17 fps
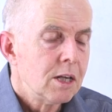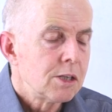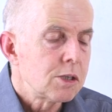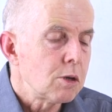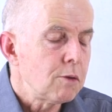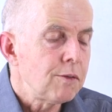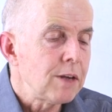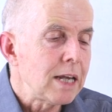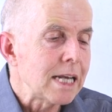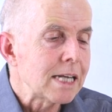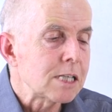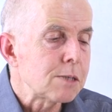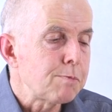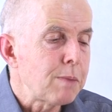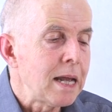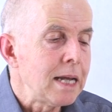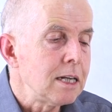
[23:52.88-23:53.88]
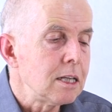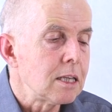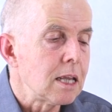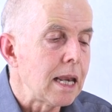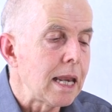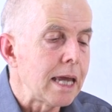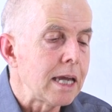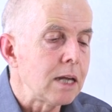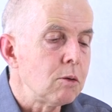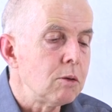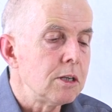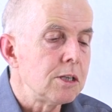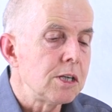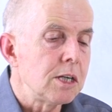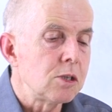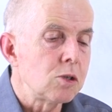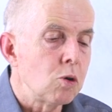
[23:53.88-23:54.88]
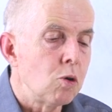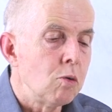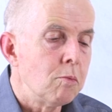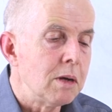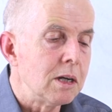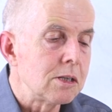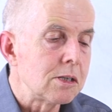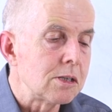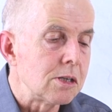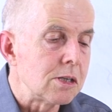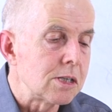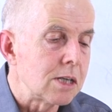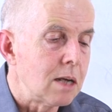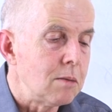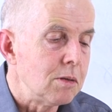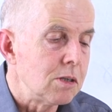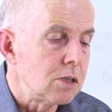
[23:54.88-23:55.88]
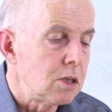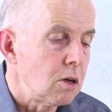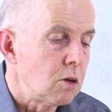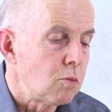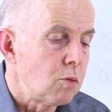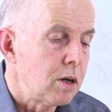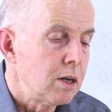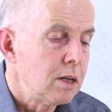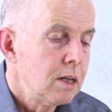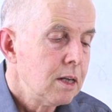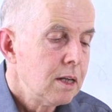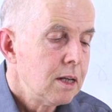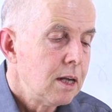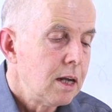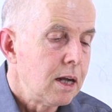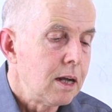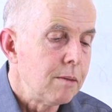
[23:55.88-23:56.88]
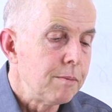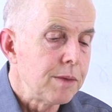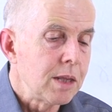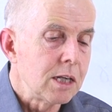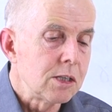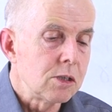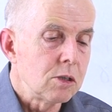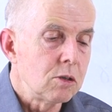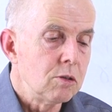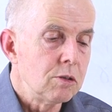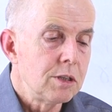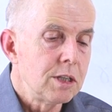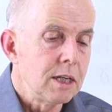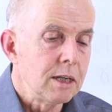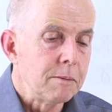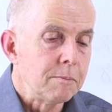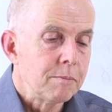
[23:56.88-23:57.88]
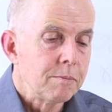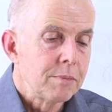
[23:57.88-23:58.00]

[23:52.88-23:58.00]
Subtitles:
So we've expanded the language. It's almost the same as the old one. That's a good thing.